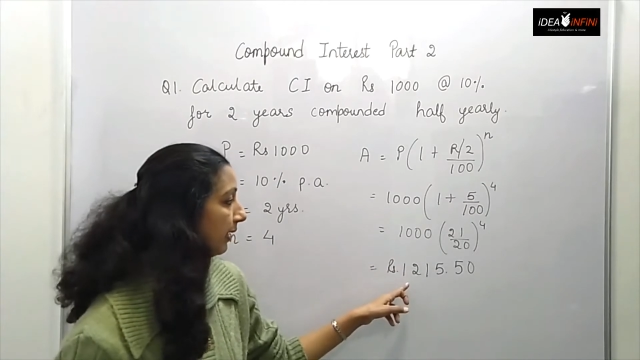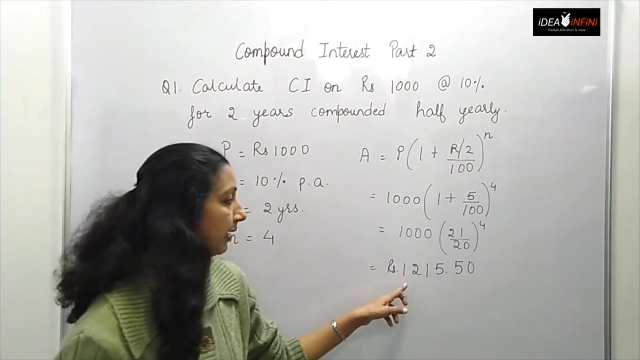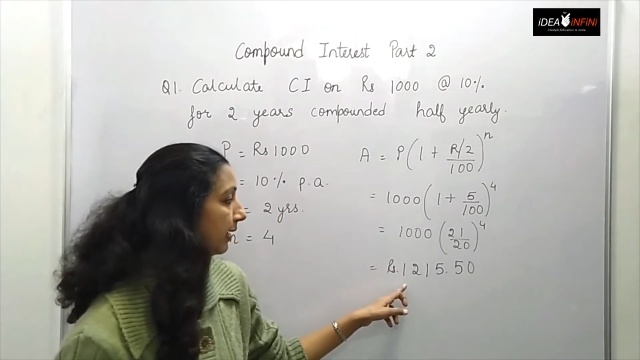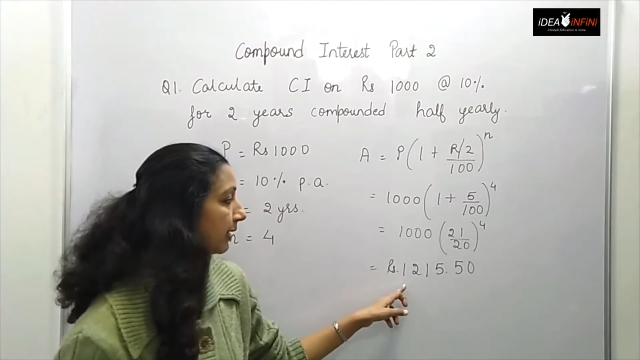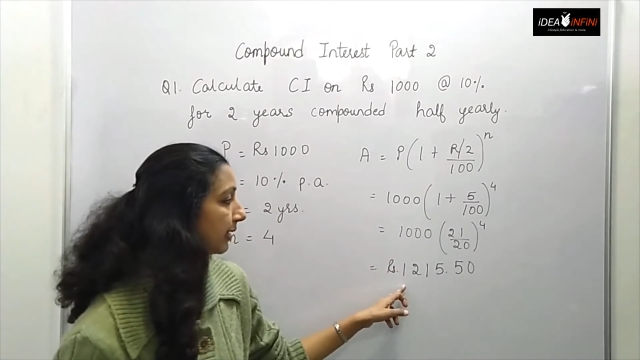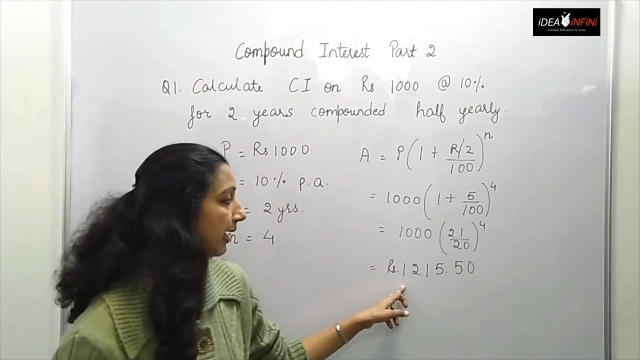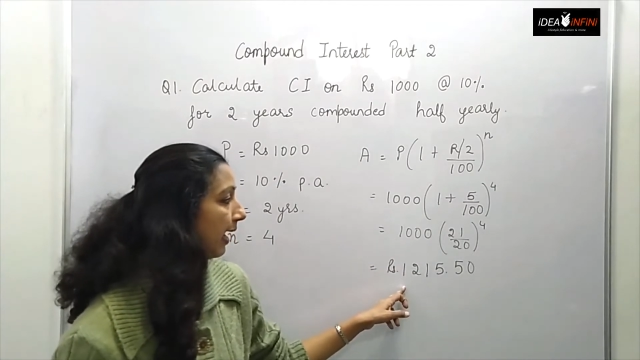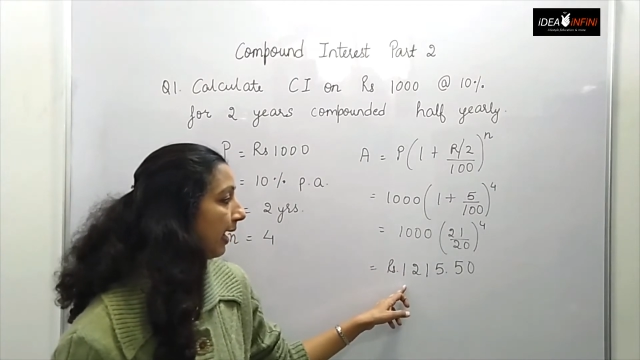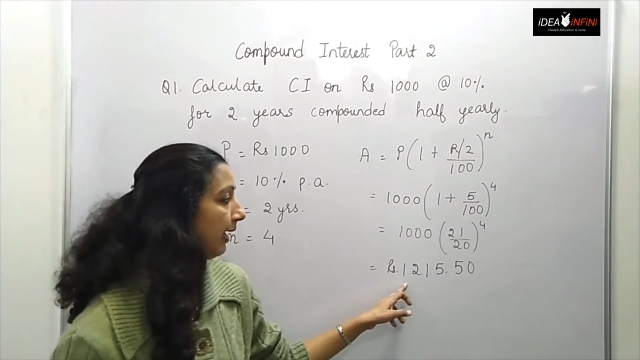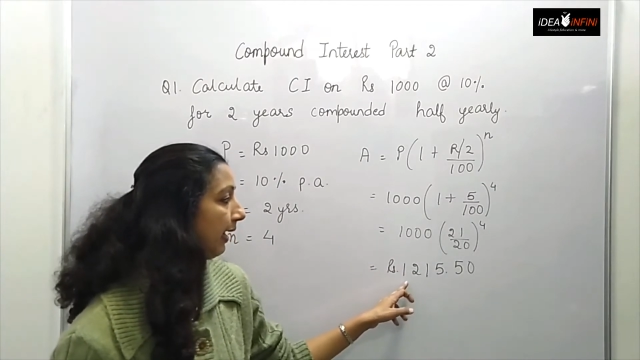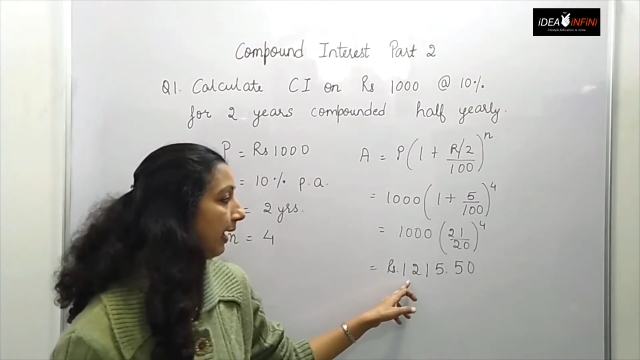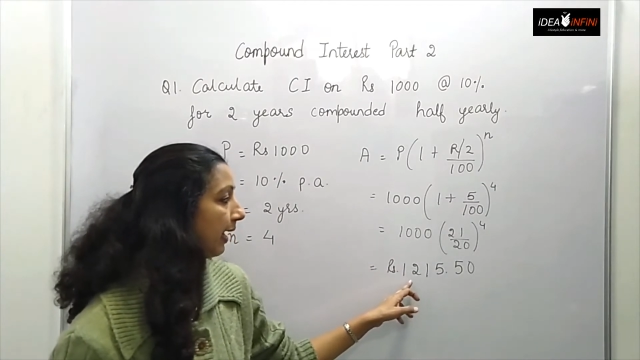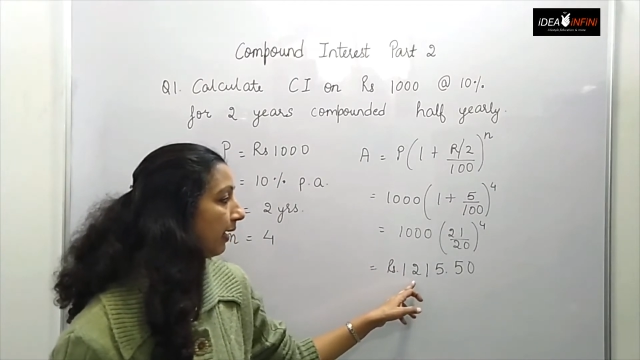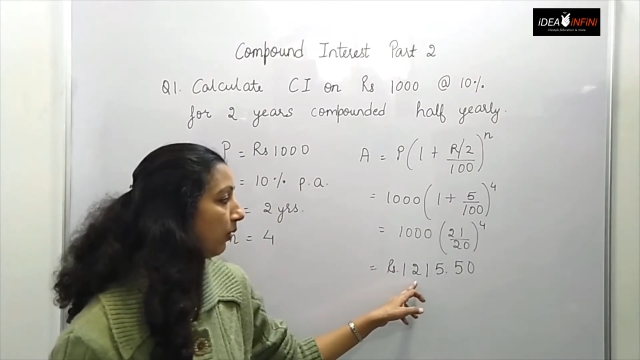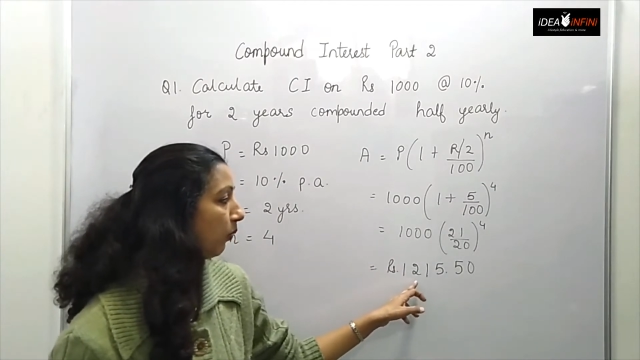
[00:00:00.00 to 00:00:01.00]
this, I get